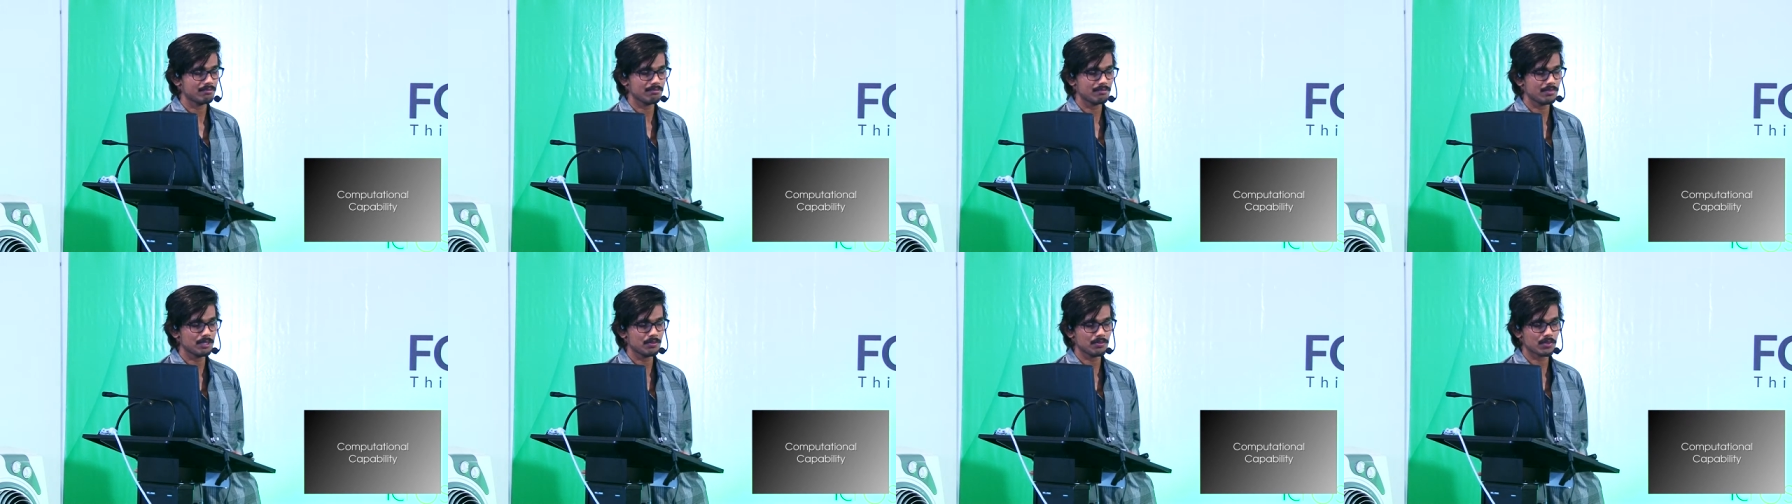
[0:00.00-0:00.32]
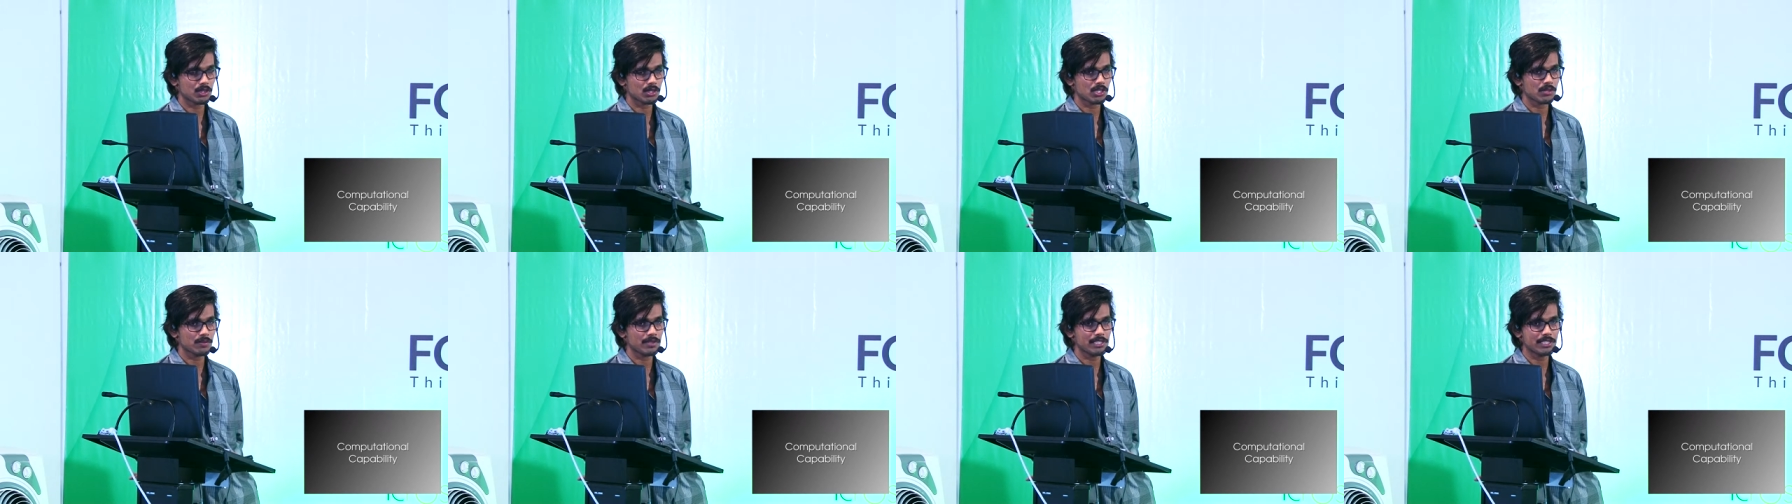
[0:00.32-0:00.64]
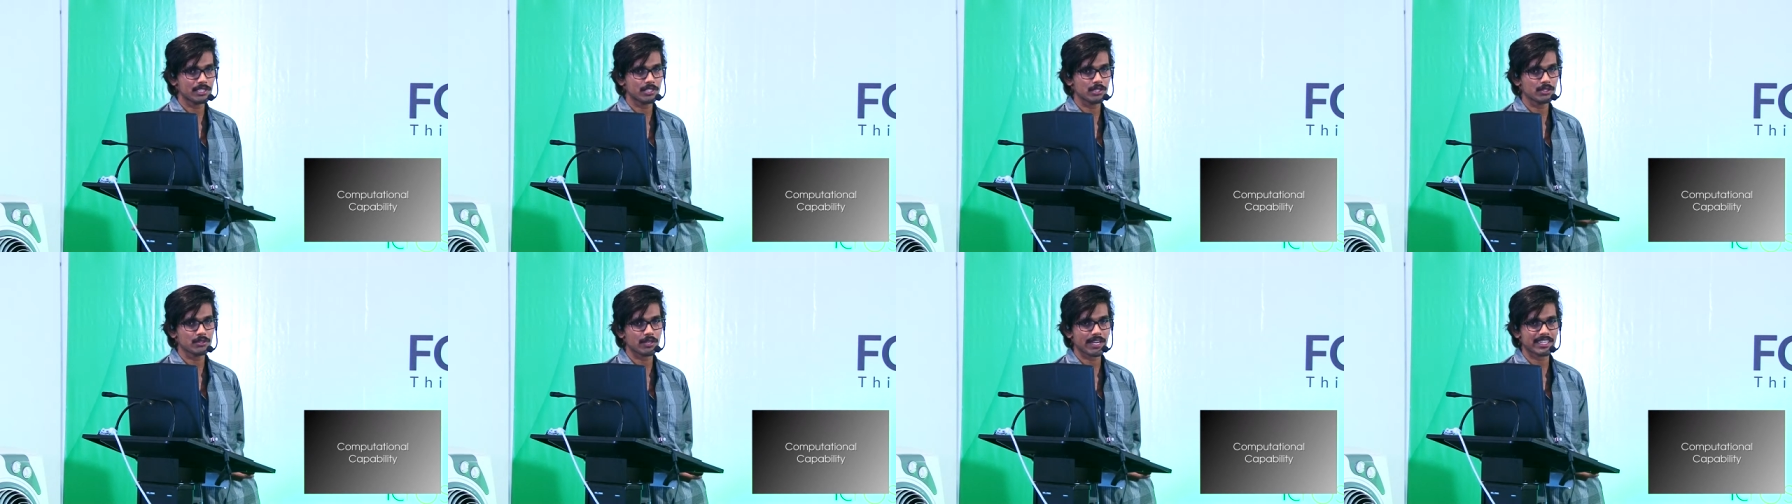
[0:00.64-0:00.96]

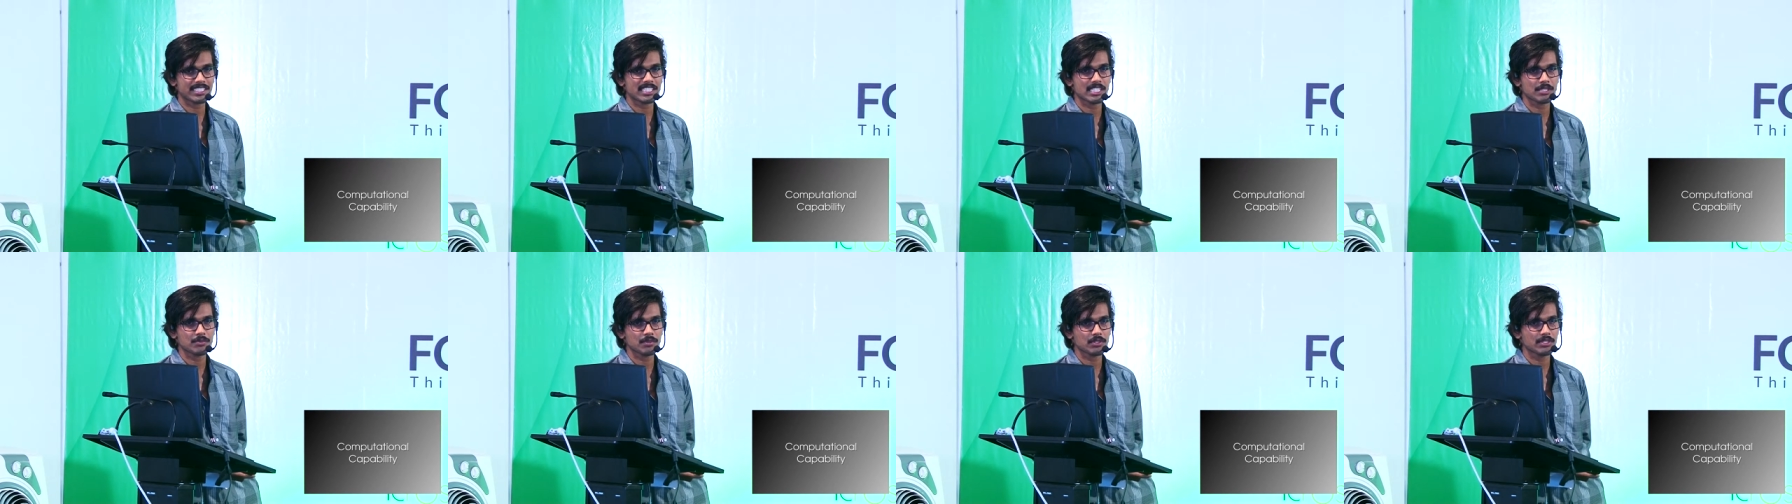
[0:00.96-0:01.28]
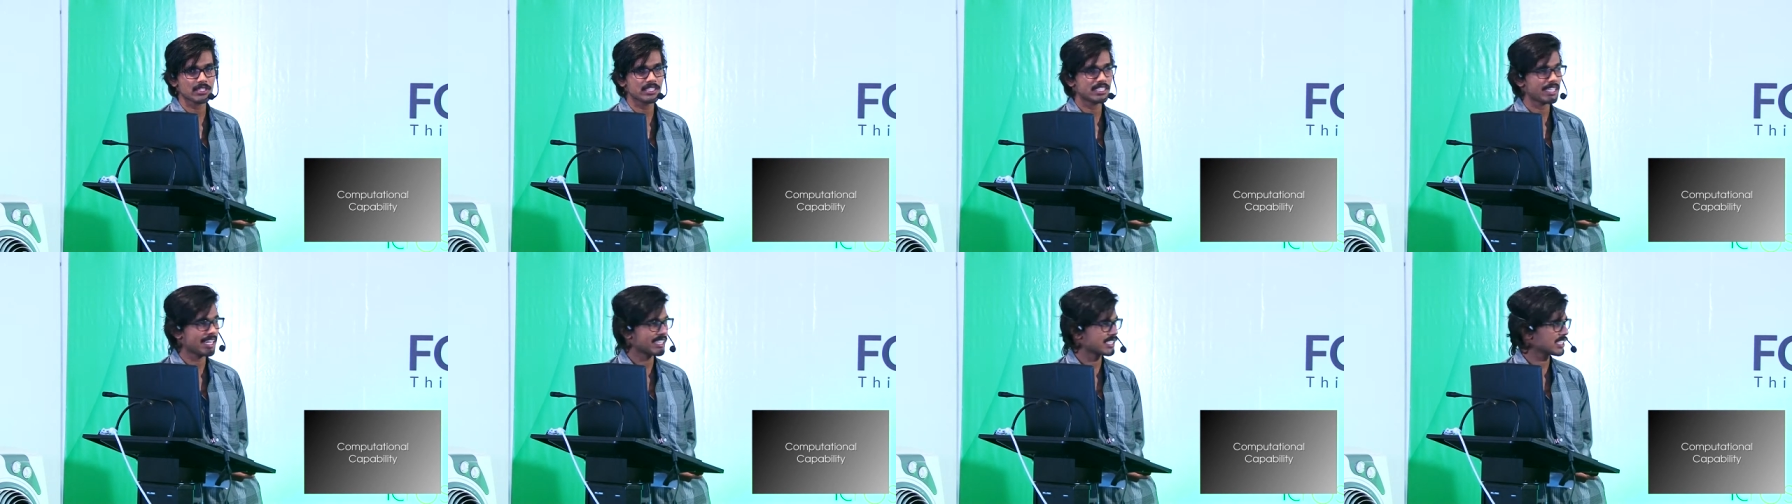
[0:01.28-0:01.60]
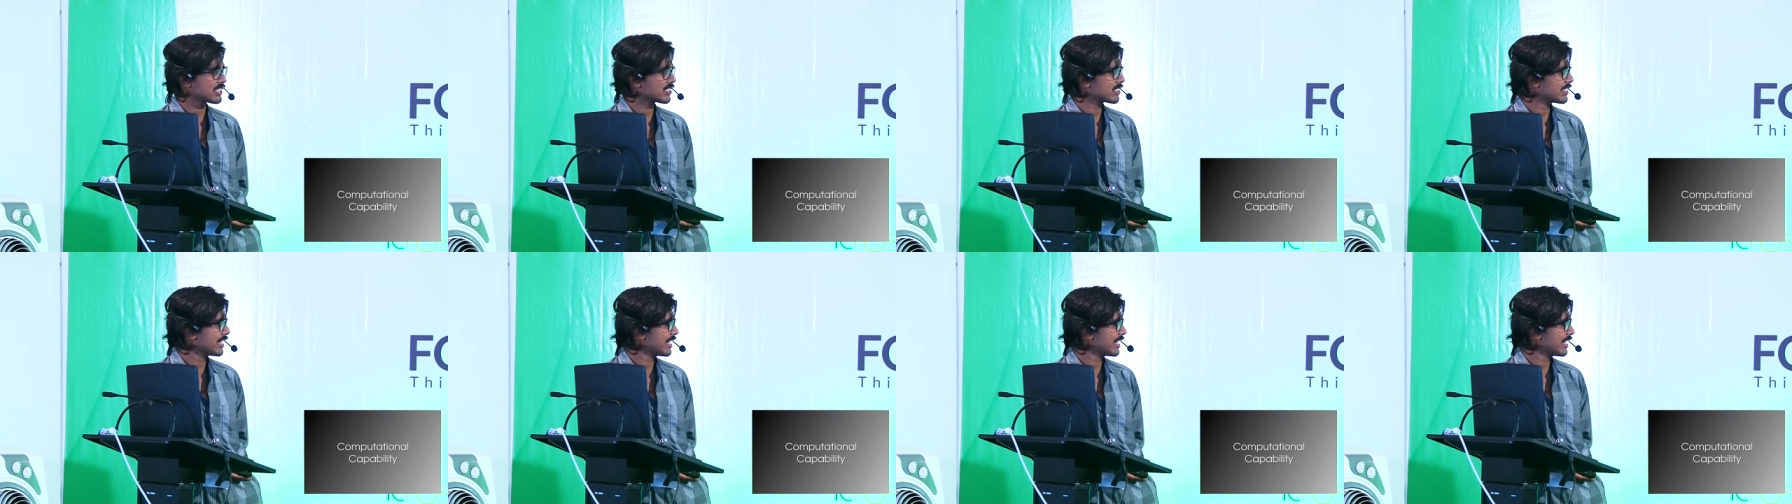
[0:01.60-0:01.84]
impossibility to access access